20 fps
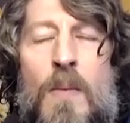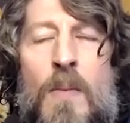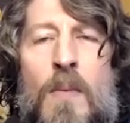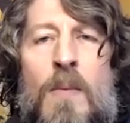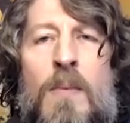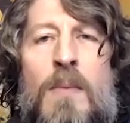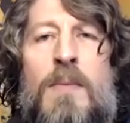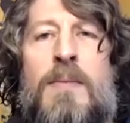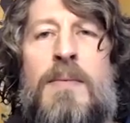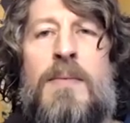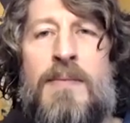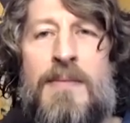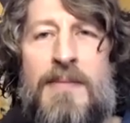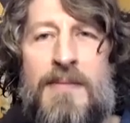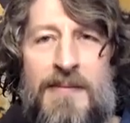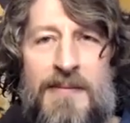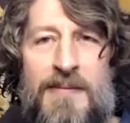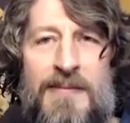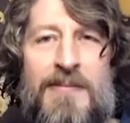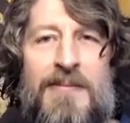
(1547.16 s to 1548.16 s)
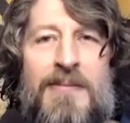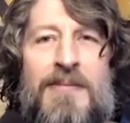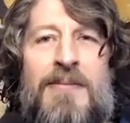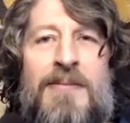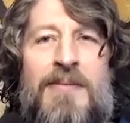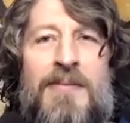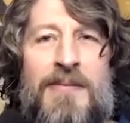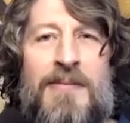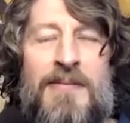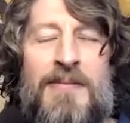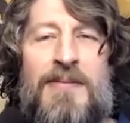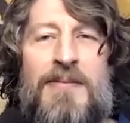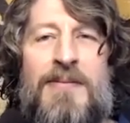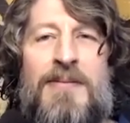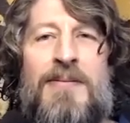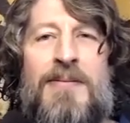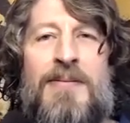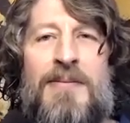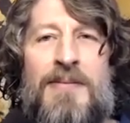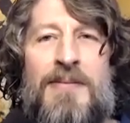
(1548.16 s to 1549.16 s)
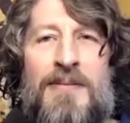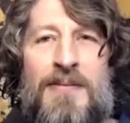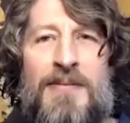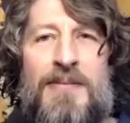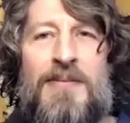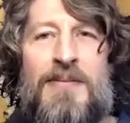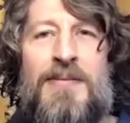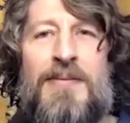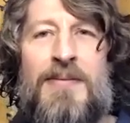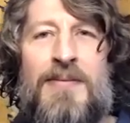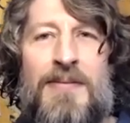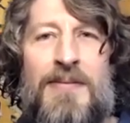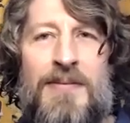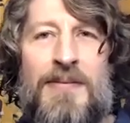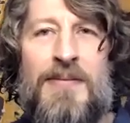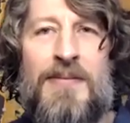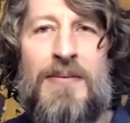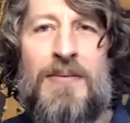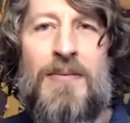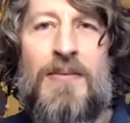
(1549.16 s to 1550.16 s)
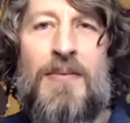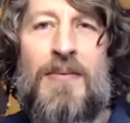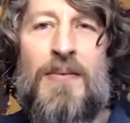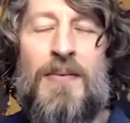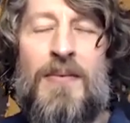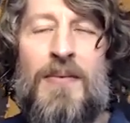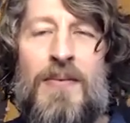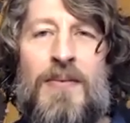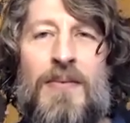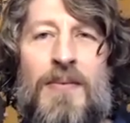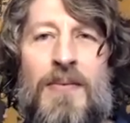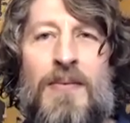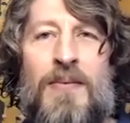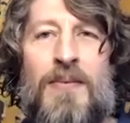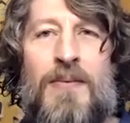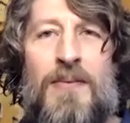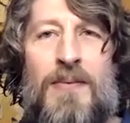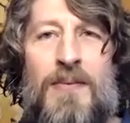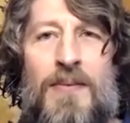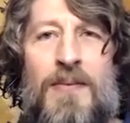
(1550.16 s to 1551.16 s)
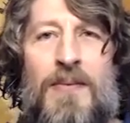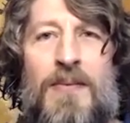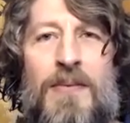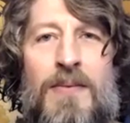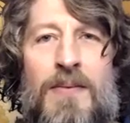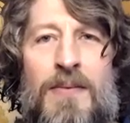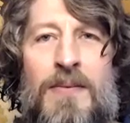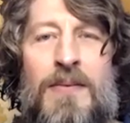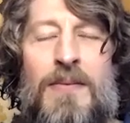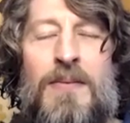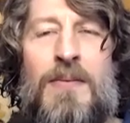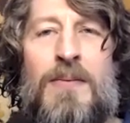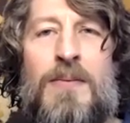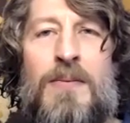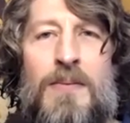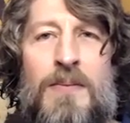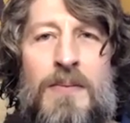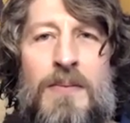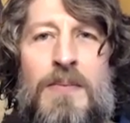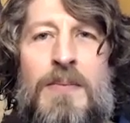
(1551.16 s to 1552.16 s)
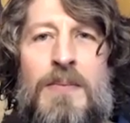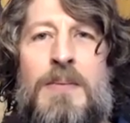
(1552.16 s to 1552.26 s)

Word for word: ten innovations towards uh, promoting uh, the S D Gs.